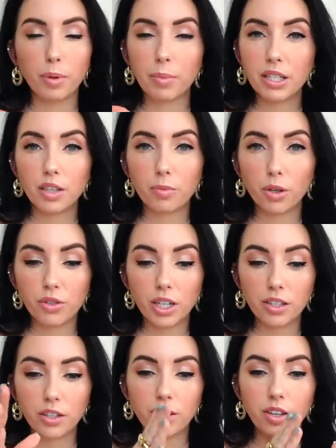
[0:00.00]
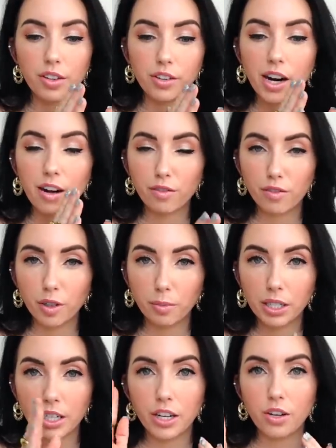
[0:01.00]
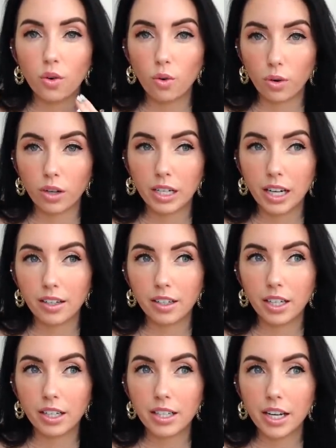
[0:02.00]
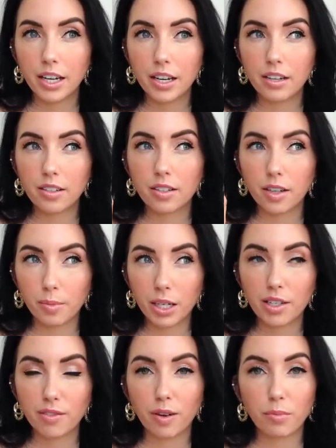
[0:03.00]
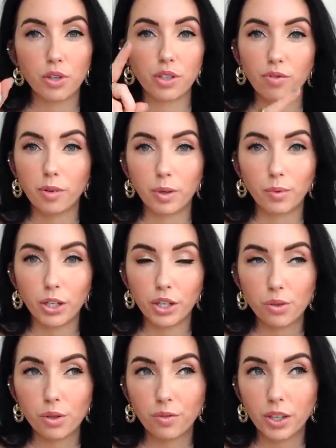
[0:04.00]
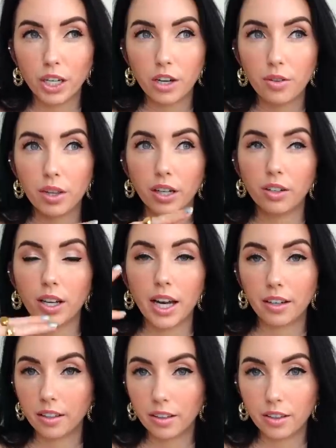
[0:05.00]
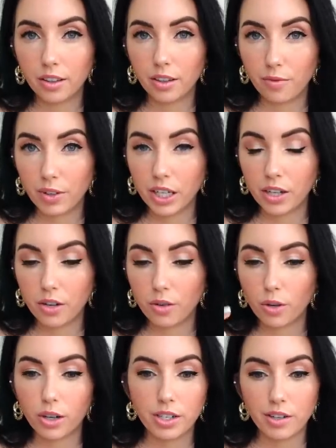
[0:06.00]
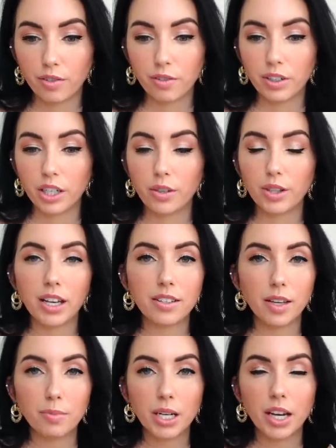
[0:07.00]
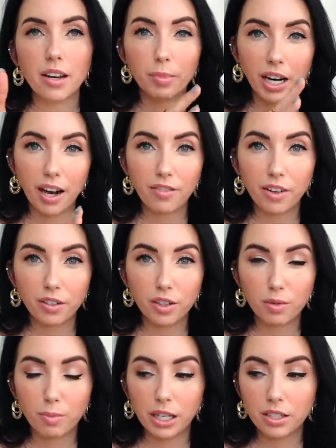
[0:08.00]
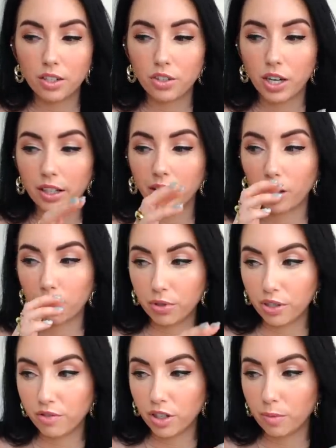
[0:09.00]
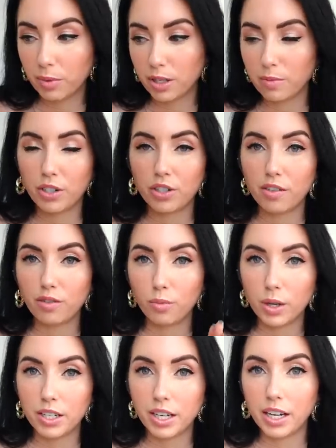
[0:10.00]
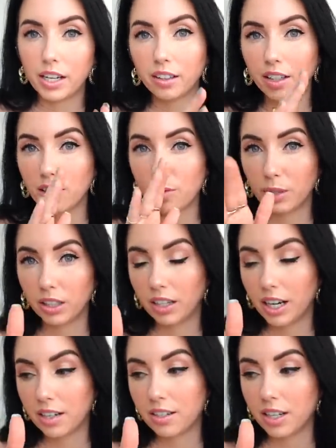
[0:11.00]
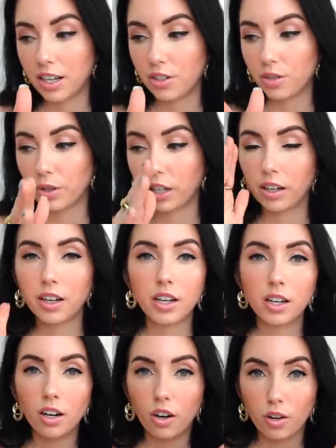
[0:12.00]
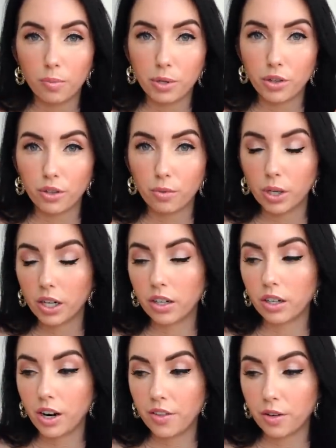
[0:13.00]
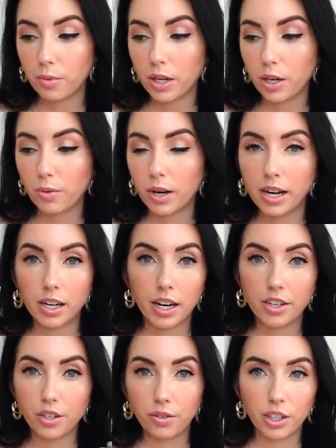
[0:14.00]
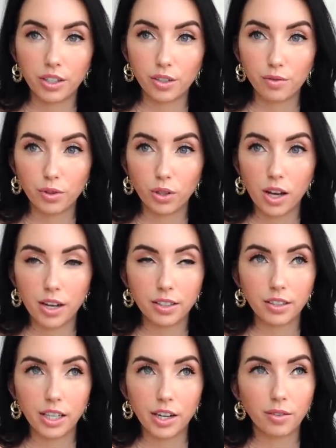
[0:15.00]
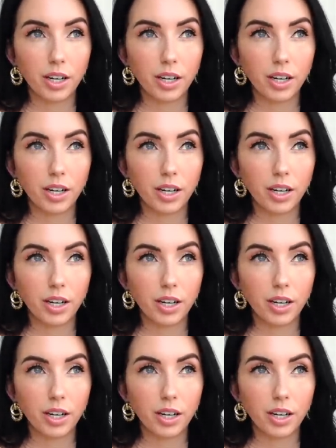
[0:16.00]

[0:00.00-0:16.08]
But basically most days I'll either have a filming day or an editing day. Some days if I'm just filming one YouTube video, then I'll edit the video or a different video that same day. But I have found it's best to try and like pre-film as much stuff in one day and then spend the next day doing all computer work or other work where I don't need to full on get